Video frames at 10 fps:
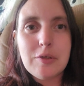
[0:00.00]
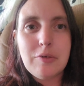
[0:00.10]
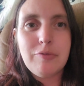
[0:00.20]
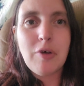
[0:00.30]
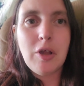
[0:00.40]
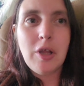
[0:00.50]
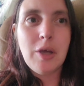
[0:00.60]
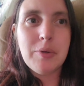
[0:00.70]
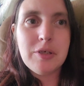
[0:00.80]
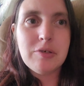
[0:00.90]
follow and
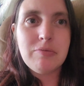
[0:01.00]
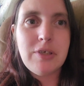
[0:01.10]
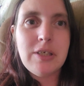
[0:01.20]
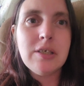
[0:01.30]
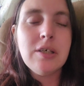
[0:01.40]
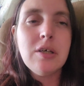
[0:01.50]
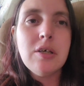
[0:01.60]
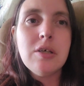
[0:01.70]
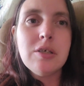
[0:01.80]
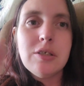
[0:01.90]
to read.
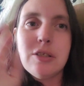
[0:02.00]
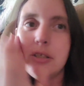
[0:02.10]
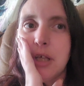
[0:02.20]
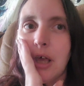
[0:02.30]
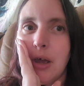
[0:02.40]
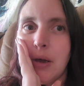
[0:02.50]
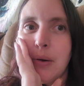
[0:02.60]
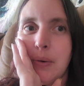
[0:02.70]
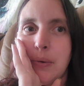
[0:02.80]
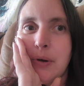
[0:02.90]
So
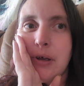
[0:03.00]
yeah,